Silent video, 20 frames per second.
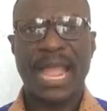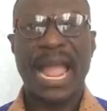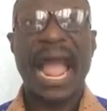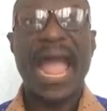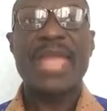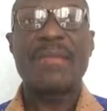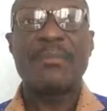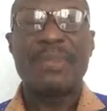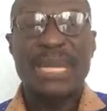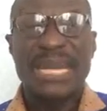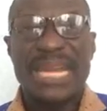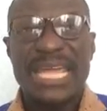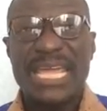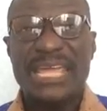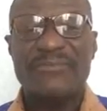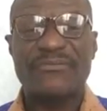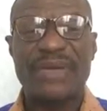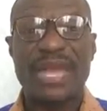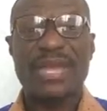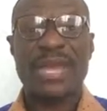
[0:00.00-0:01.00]
I
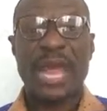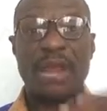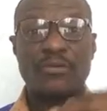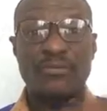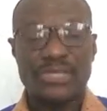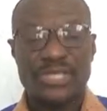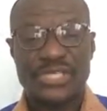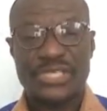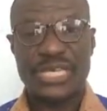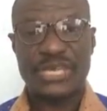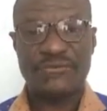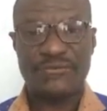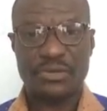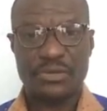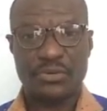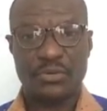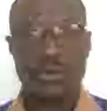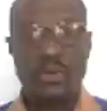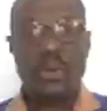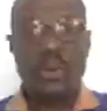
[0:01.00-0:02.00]
believe and I receive
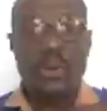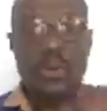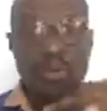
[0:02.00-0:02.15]
you